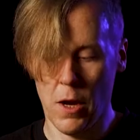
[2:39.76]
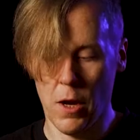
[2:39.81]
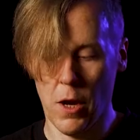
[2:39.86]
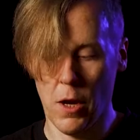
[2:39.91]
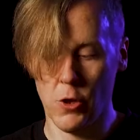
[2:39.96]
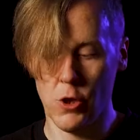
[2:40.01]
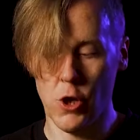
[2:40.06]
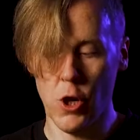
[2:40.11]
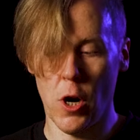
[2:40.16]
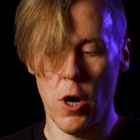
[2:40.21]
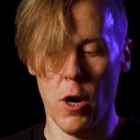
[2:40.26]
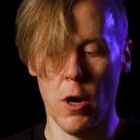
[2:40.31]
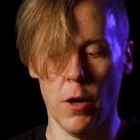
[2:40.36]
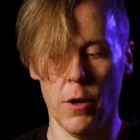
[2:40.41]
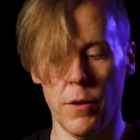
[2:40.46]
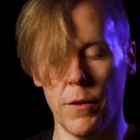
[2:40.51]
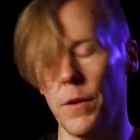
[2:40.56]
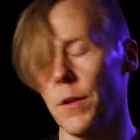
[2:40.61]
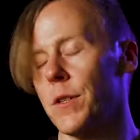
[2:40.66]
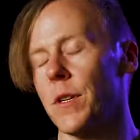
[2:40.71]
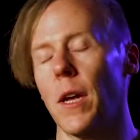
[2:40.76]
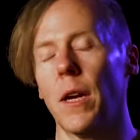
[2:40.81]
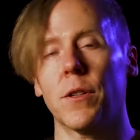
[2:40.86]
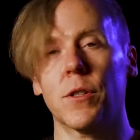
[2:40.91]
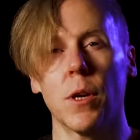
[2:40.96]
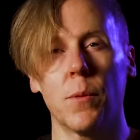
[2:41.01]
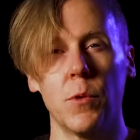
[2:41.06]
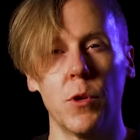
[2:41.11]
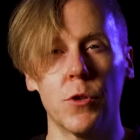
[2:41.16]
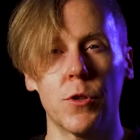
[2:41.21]
a jar. In this
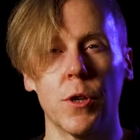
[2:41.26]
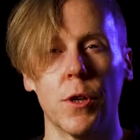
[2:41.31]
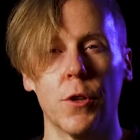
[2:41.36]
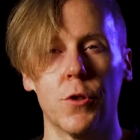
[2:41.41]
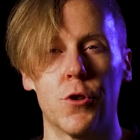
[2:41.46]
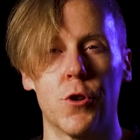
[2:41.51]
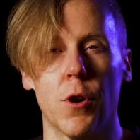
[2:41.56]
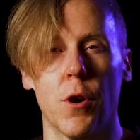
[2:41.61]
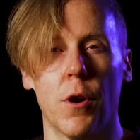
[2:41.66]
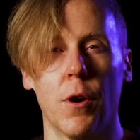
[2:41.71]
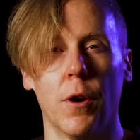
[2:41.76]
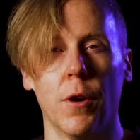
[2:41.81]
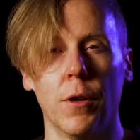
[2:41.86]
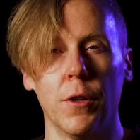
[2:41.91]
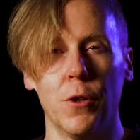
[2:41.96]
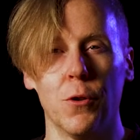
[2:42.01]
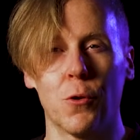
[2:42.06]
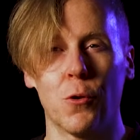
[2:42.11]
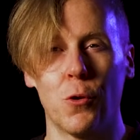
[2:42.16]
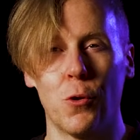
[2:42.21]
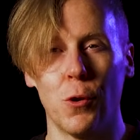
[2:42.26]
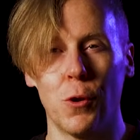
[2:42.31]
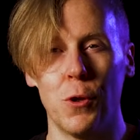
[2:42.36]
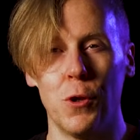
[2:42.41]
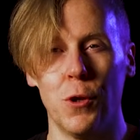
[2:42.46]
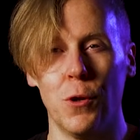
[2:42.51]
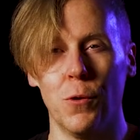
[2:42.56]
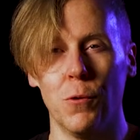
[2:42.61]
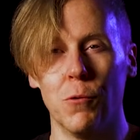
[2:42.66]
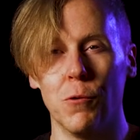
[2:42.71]
case, I'm using a jar. You could
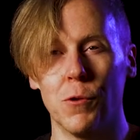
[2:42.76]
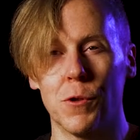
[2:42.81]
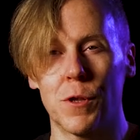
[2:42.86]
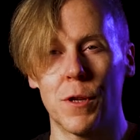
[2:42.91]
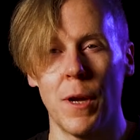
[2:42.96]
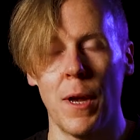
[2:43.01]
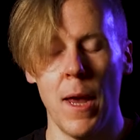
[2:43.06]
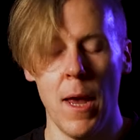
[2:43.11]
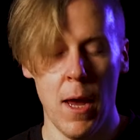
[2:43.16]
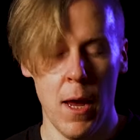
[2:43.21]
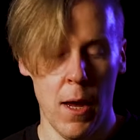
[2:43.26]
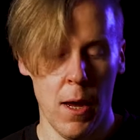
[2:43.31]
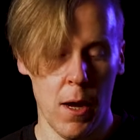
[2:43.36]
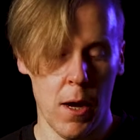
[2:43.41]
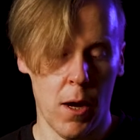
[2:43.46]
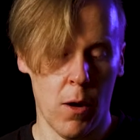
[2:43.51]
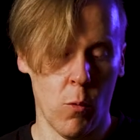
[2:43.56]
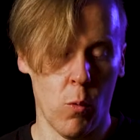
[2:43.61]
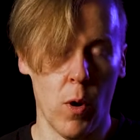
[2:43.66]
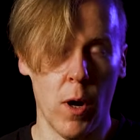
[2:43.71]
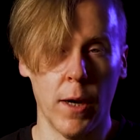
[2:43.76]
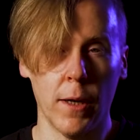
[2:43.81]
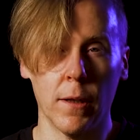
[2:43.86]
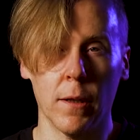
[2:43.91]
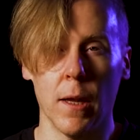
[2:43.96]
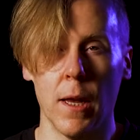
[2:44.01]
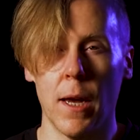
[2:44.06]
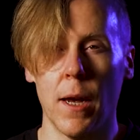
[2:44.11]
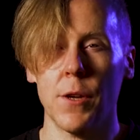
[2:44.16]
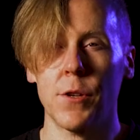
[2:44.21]
use a wine
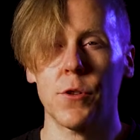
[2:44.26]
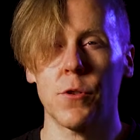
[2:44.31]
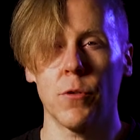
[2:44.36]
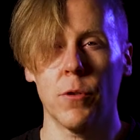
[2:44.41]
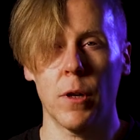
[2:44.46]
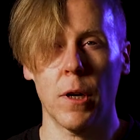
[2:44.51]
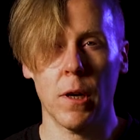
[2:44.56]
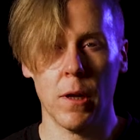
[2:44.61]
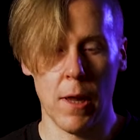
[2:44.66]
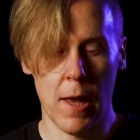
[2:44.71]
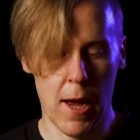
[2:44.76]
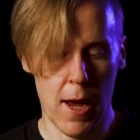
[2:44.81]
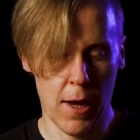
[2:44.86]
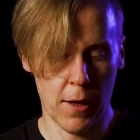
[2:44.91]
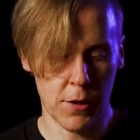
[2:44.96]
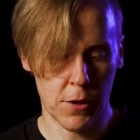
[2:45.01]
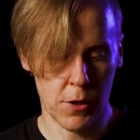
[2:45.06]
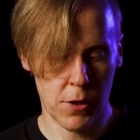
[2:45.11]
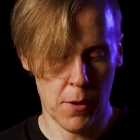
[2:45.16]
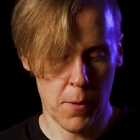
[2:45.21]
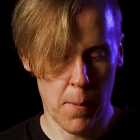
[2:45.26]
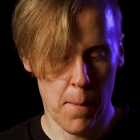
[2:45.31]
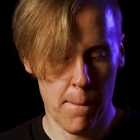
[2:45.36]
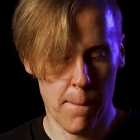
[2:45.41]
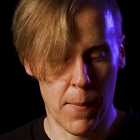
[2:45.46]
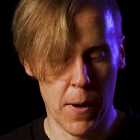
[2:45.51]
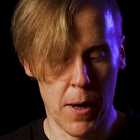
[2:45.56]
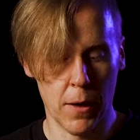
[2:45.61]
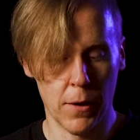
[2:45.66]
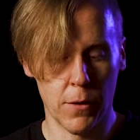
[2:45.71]
glass or a glass,
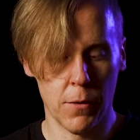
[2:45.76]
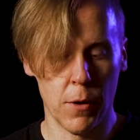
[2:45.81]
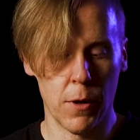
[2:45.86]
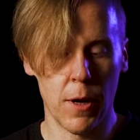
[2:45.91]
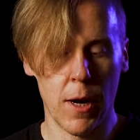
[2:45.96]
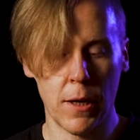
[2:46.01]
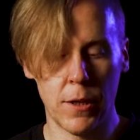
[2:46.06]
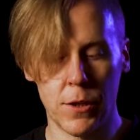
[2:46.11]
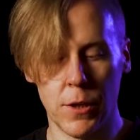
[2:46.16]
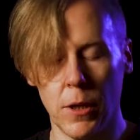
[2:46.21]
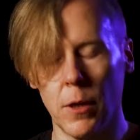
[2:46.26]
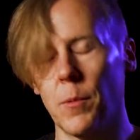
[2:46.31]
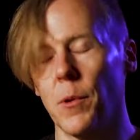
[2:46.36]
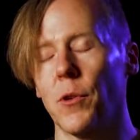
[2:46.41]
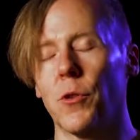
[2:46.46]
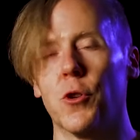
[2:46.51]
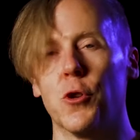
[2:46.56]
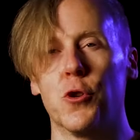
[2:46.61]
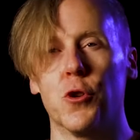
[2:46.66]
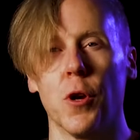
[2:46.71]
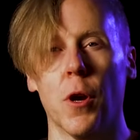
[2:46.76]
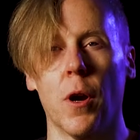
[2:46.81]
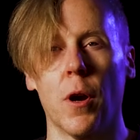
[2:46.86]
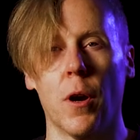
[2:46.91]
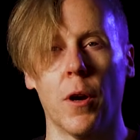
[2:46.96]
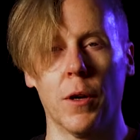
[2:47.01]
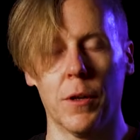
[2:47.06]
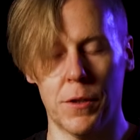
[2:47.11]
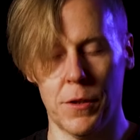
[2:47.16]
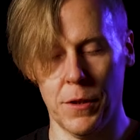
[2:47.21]
but the nice thing about the
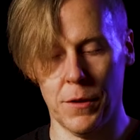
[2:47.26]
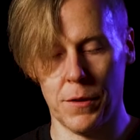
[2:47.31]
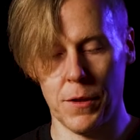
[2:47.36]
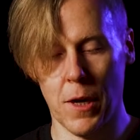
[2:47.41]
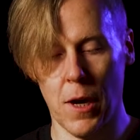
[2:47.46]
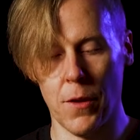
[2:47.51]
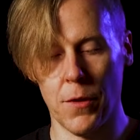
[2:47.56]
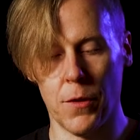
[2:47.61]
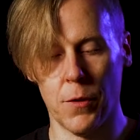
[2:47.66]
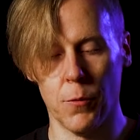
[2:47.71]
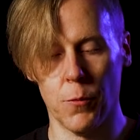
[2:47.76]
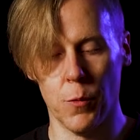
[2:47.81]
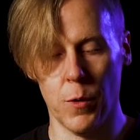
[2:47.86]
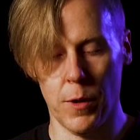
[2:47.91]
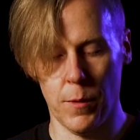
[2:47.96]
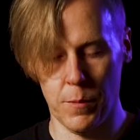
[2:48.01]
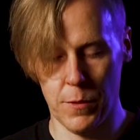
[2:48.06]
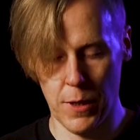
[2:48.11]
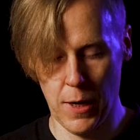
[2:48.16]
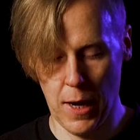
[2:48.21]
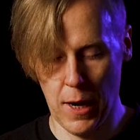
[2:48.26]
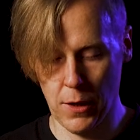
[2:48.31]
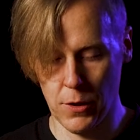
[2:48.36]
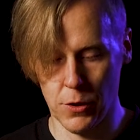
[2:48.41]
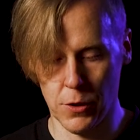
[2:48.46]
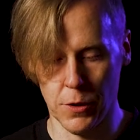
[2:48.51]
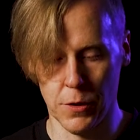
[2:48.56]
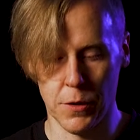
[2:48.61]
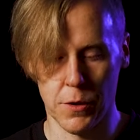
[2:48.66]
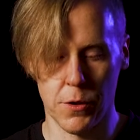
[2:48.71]
jar is it's got the ribbed
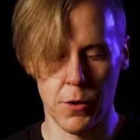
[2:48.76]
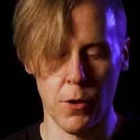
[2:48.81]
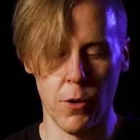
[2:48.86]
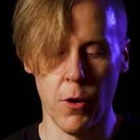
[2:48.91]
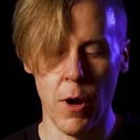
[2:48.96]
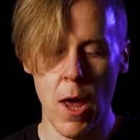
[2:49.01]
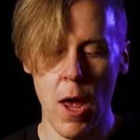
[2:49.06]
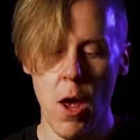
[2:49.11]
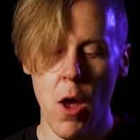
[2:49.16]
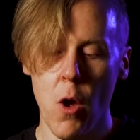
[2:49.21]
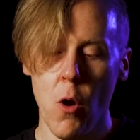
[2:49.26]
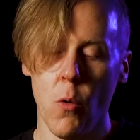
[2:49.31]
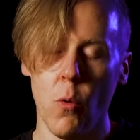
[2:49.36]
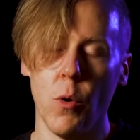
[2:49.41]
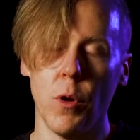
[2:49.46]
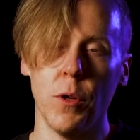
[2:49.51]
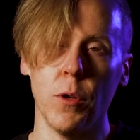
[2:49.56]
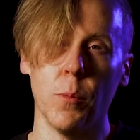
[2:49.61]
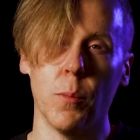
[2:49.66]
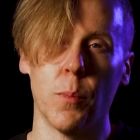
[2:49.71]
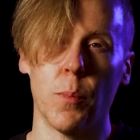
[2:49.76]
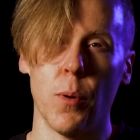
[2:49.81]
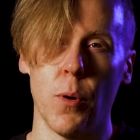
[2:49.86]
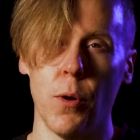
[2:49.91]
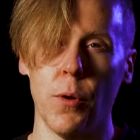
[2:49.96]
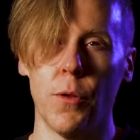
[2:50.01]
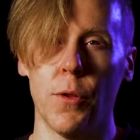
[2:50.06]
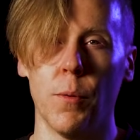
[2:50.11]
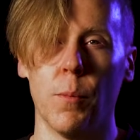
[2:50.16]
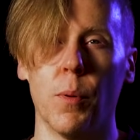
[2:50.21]
edges, so when you
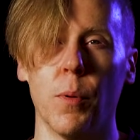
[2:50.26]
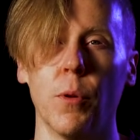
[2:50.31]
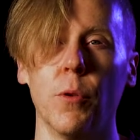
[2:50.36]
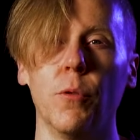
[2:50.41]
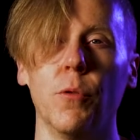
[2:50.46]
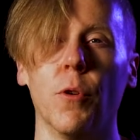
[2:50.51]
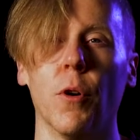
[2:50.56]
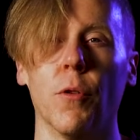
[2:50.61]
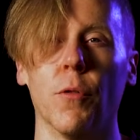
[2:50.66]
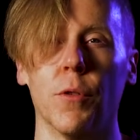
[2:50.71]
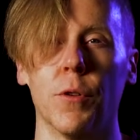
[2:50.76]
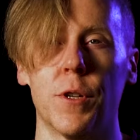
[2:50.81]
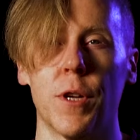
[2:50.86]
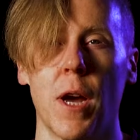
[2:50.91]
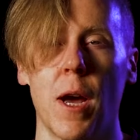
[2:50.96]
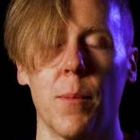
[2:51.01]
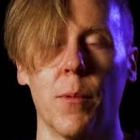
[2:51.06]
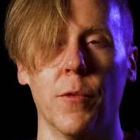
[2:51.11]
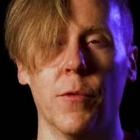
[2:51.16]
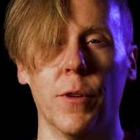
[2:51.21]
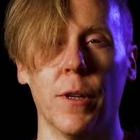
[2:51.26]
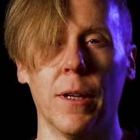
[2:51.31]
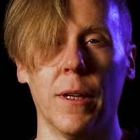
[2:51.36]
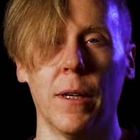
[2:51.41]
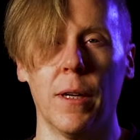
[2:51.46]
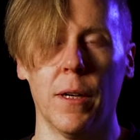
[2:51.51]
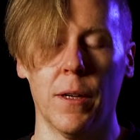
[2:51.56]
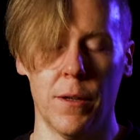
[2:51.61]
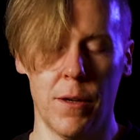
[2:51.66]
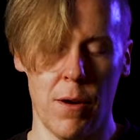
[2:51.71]
put the balloon over top of it,
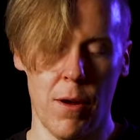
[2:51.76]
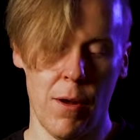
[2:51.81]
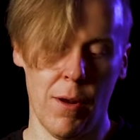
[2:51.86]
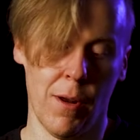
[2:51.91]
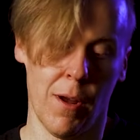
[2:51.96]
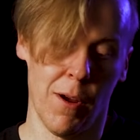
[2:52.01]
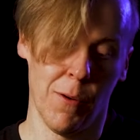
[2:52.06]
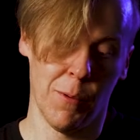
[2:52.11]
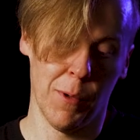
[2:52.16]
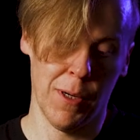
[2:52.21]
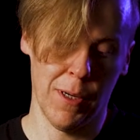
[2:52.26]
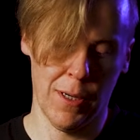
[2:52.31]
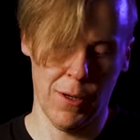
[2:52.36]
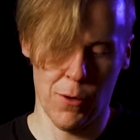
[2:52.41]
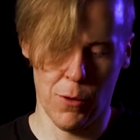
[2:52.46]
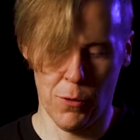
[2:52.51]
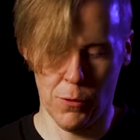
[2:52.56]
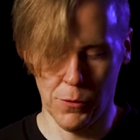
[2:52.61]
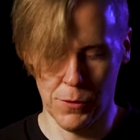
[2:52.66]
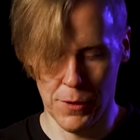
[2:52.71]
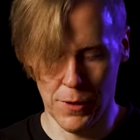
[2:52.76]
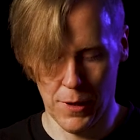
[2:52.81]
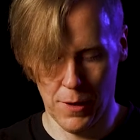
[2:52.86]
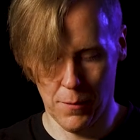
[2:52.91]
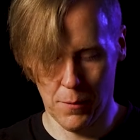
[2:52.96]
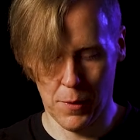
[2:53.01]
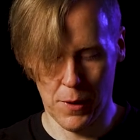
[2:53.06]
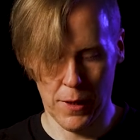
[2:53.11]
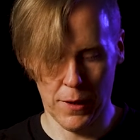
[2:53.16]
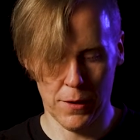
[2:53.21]
it already holds it
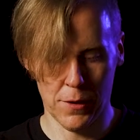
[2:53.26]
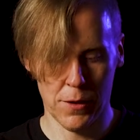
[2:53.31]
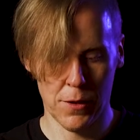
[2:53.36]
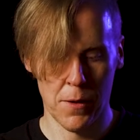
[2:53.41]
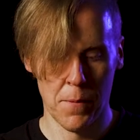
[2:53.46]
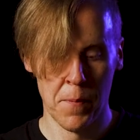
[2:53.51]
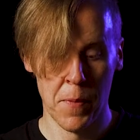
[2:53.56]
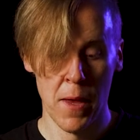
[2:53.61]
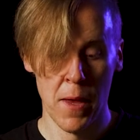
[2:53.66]
in place.